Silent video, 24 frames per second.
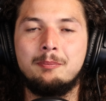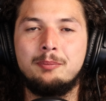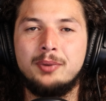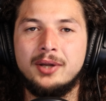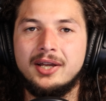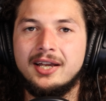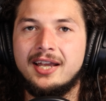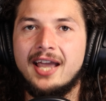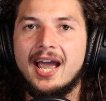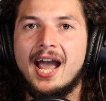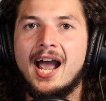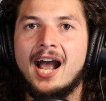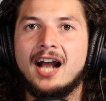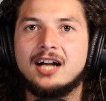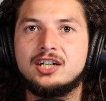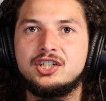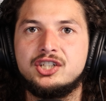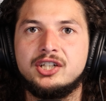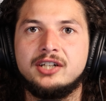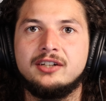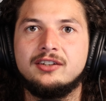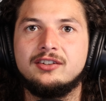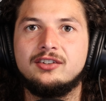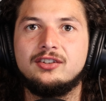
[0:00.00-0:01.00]
big
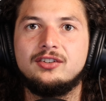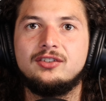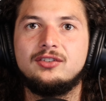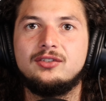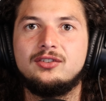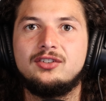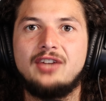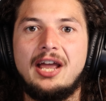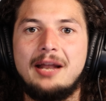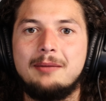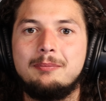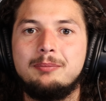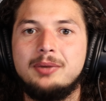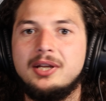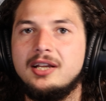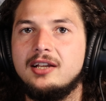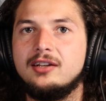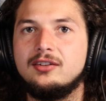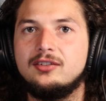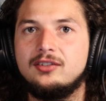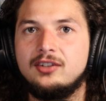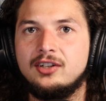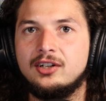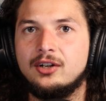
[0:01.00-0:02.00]
action set
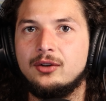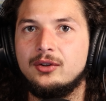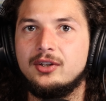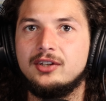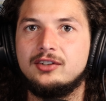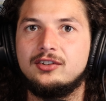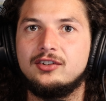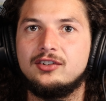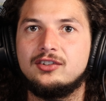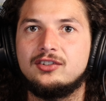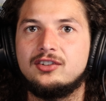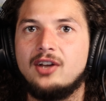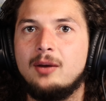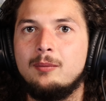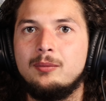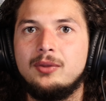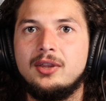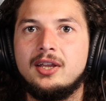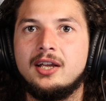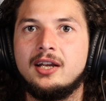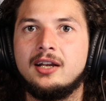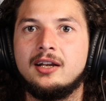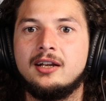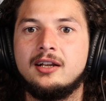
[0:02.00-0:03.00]
piece. This is
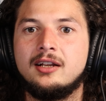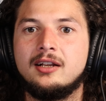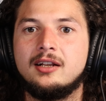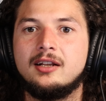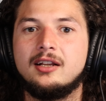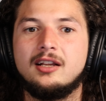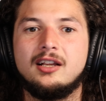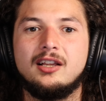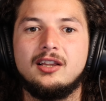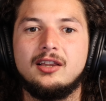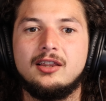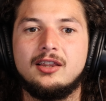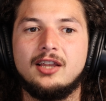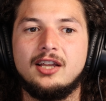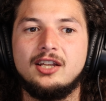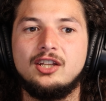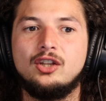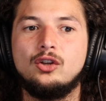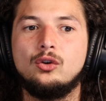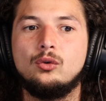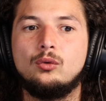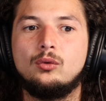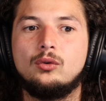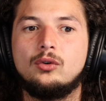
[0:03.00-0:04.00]
something that
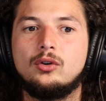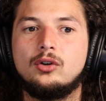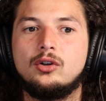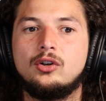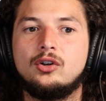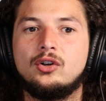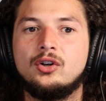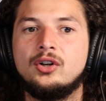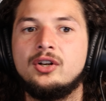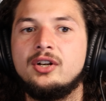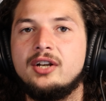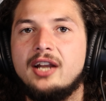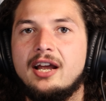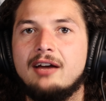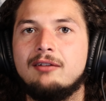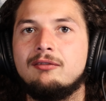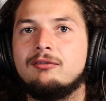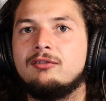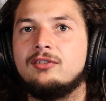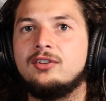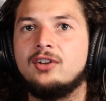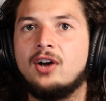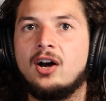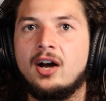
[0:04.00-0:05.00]
you couldn't
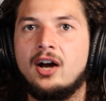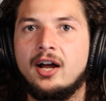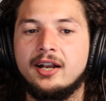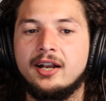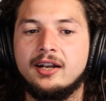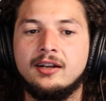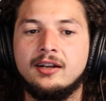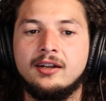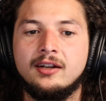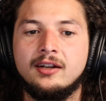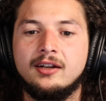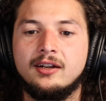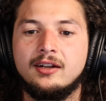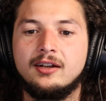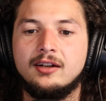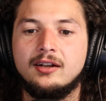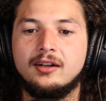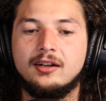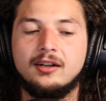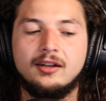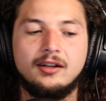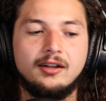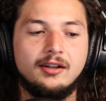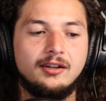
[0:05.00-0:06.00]
have done
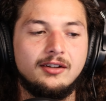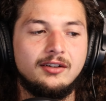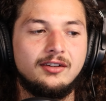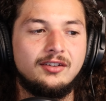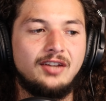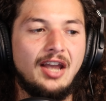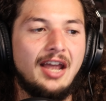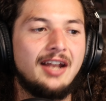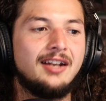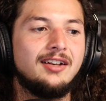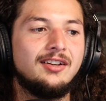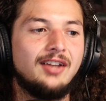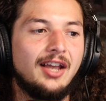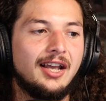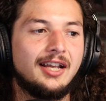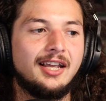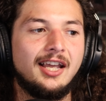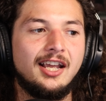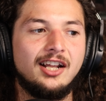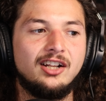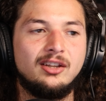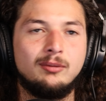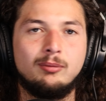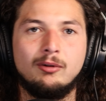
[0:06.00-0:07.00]
10
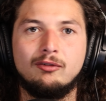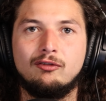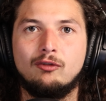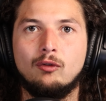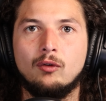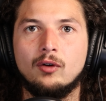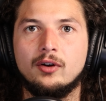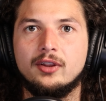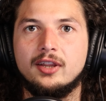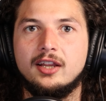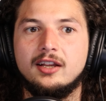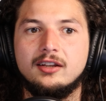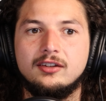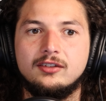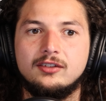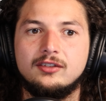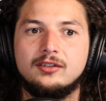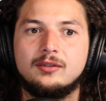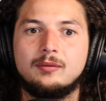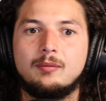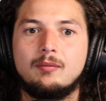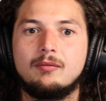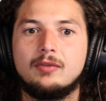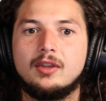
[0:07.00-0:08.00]
decades before
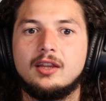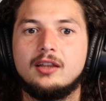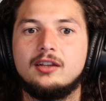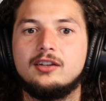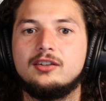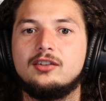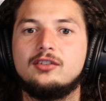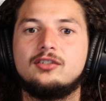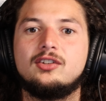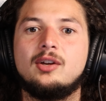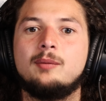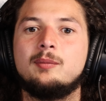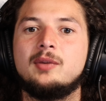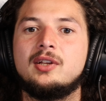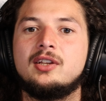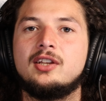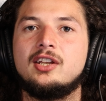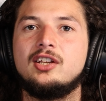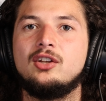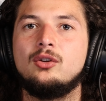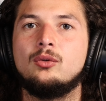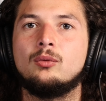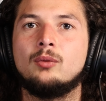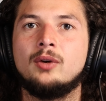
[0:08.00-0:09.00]
this. This is something
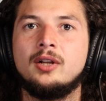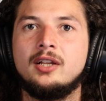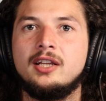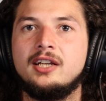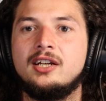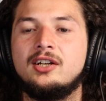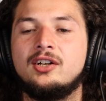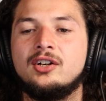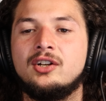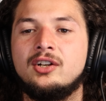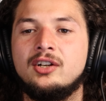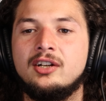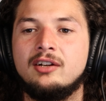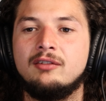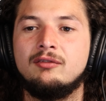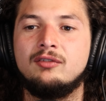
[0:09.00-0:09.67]
that you really couldn't